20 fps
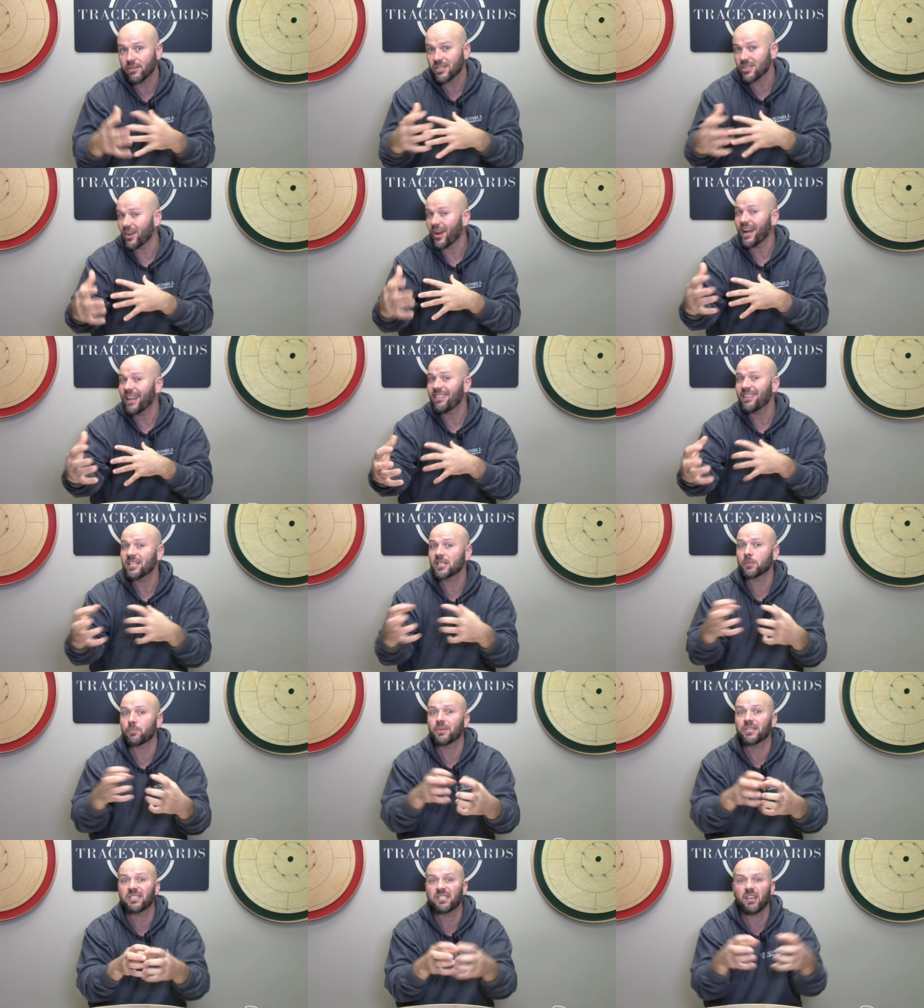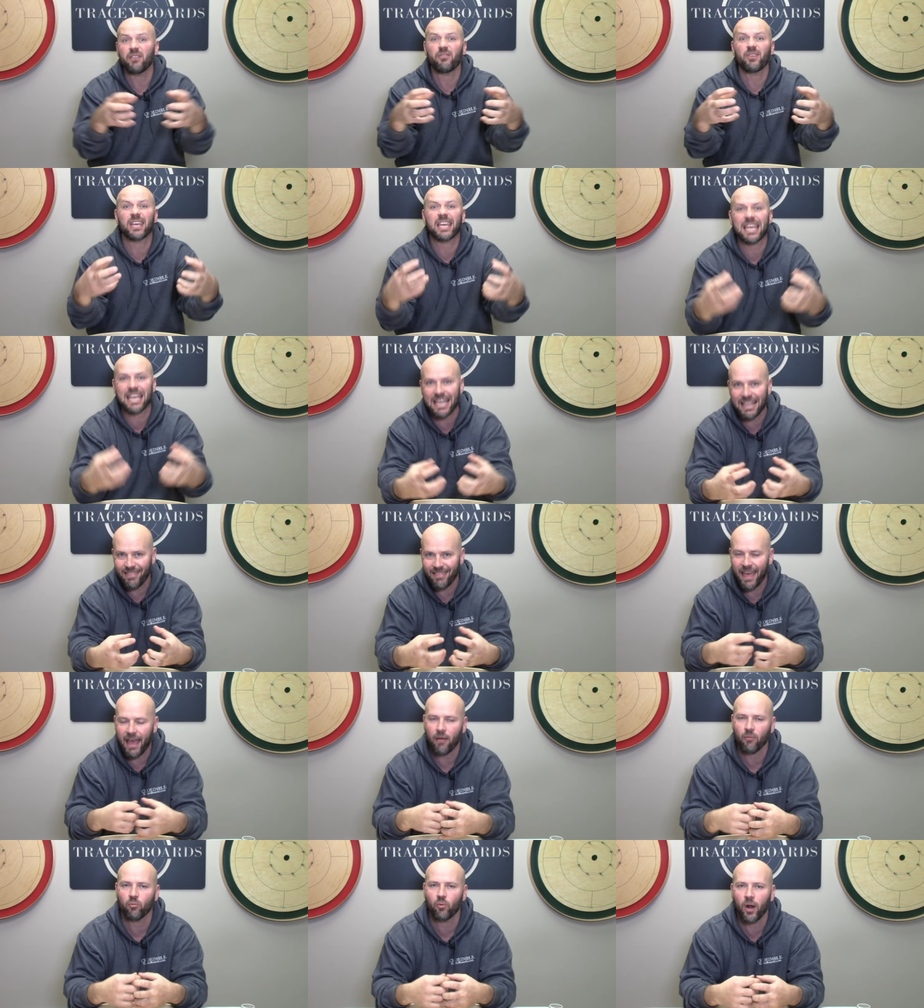Is there anything specific in
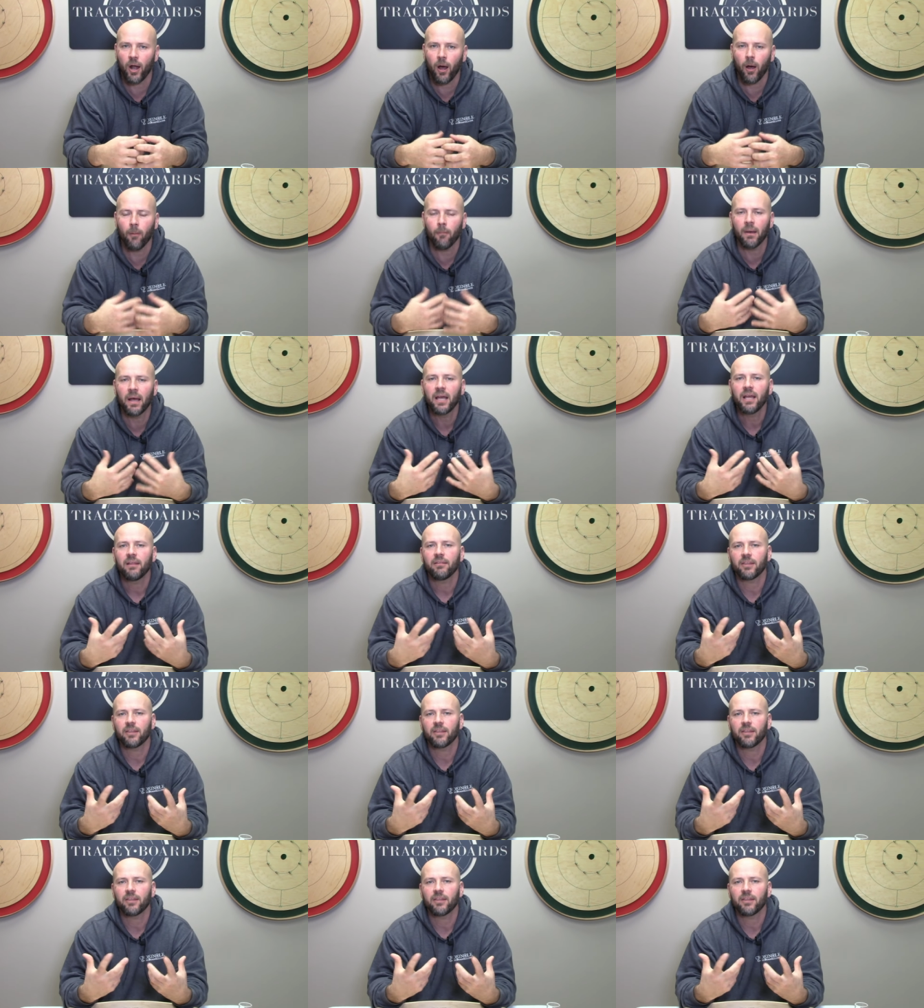that realm